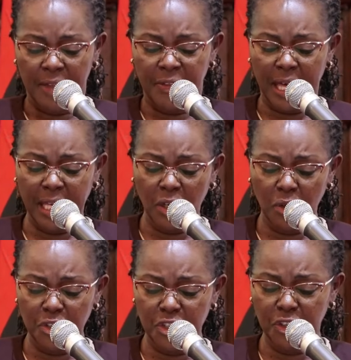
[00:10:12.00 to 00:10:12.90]
The
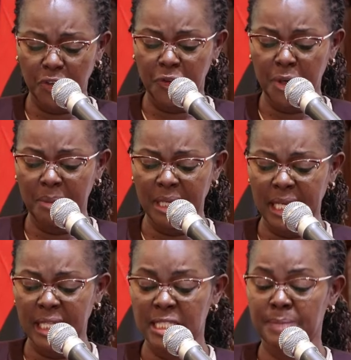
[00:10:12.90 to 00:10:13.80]
inclusion of women
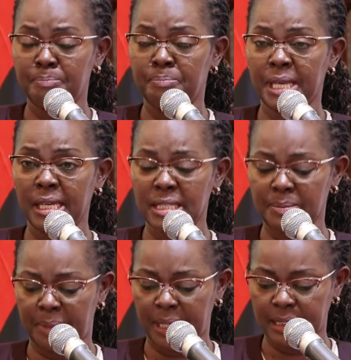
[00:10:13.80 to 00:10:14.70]
in peace
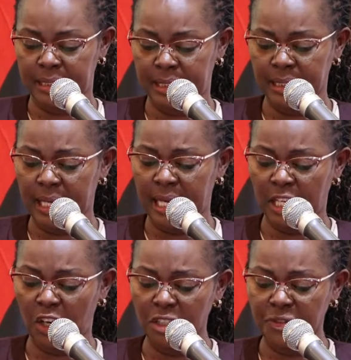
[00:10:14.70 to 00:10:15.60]
building
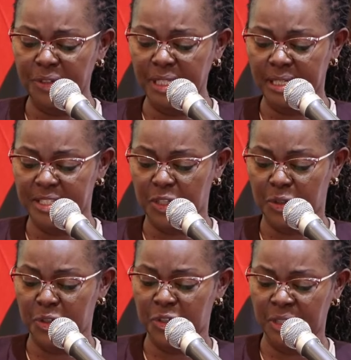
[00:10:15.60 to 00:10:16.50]
and conflict
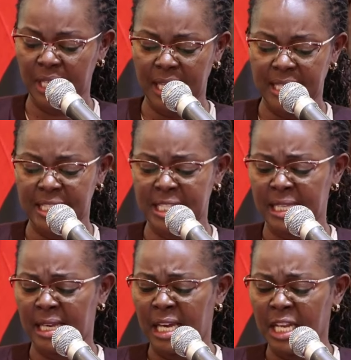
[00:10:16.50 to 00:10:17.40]
resolution is
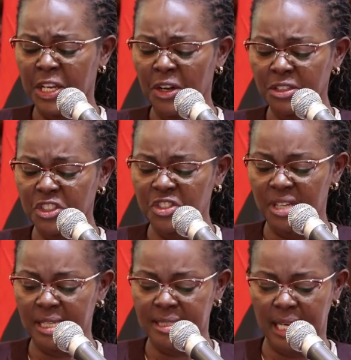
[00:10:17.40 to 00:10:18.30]
not
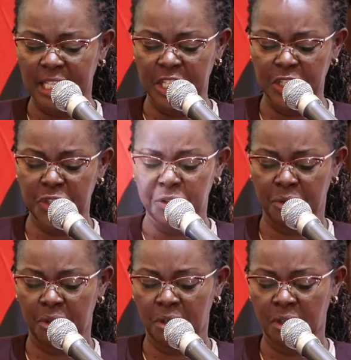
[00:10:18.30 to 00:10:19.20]
just an
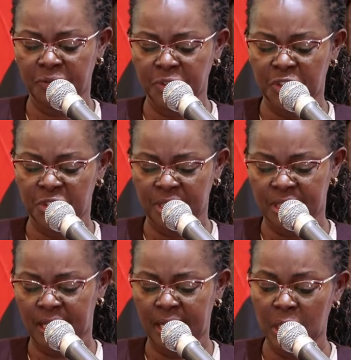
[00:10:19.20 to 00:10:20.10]
issue of
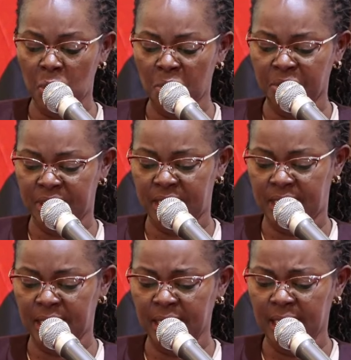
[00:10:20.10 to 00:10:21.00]
gender
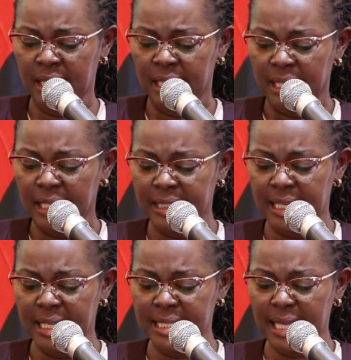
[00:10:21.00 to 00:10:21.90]
equality, it
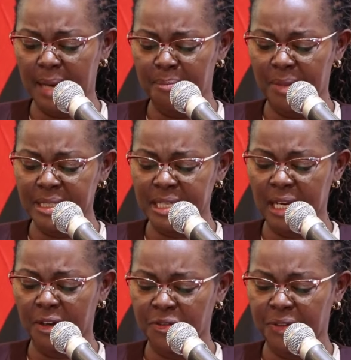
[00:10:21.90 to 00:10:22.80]
is a
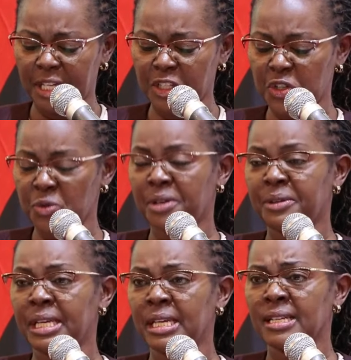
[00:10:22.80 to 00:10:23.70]
matter of
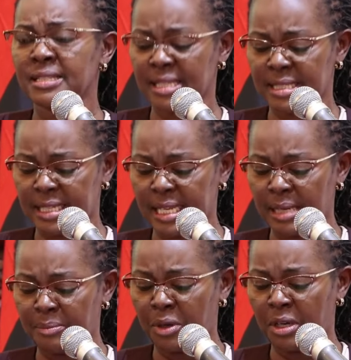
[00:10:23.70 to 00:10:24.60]
ensuring
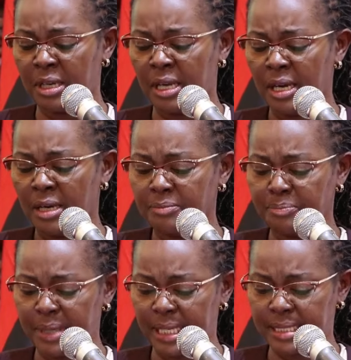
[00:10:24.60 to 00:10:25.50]
sustainable
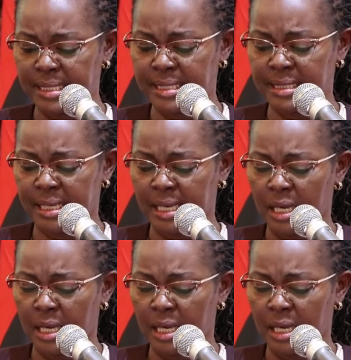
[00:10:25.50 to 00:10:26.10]
peace.